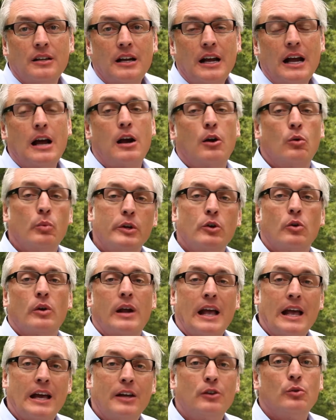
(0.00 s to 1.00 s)
How are we going to
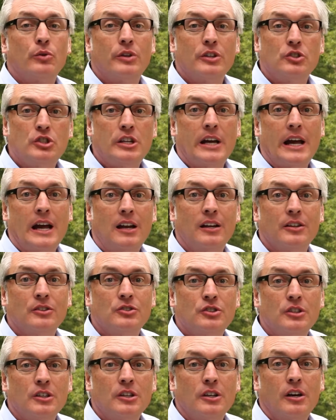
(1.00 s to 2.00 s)
handle the
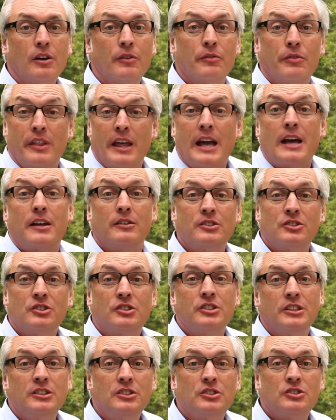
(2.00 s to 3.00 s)
challenge of that
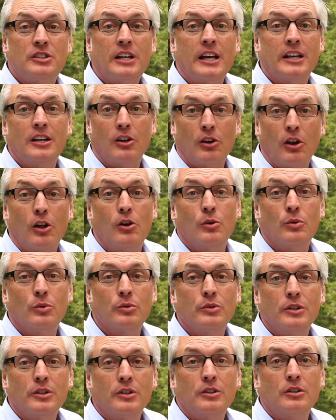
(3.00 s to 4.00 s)
disease state alone,
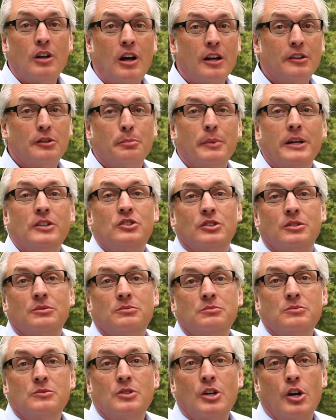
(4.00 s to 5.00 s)
not to mention
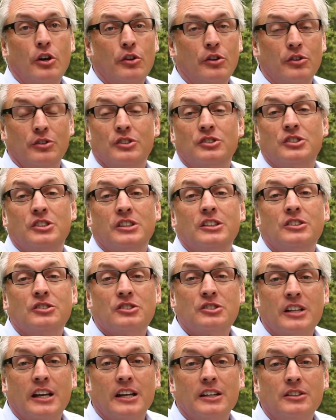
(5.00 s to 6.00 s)
other disease
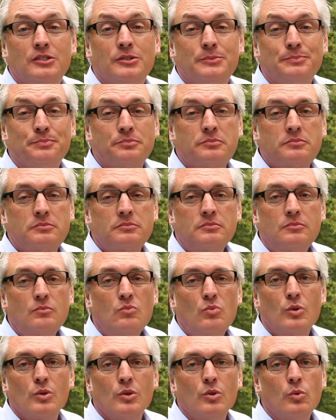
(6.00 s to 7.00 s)
states?
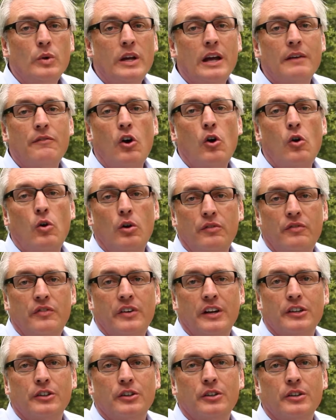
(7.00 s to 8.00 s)
We have heart
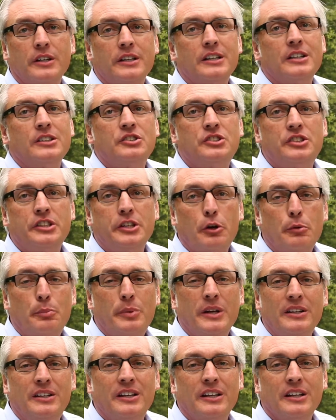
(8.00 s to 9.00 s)
failure,
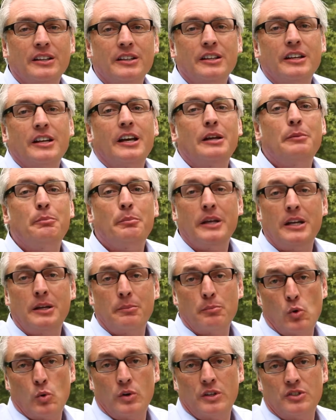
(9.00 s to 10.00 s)
COPD, and many
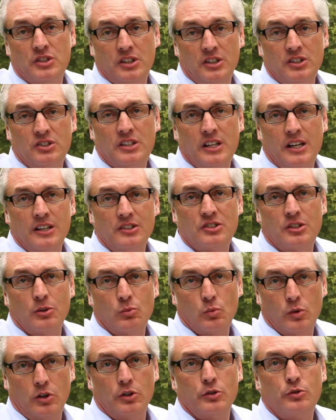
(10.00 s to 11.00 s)
more disease states that
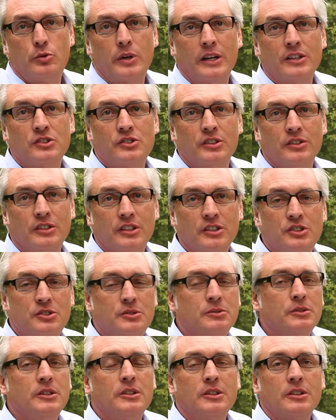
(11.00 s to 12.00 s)
we'll address in this
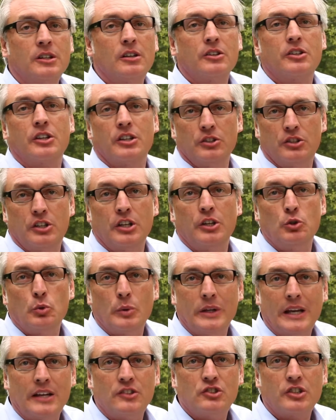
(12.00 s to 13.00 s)

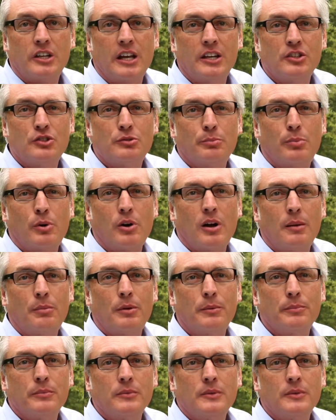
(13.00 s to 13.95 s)
continuing education problem.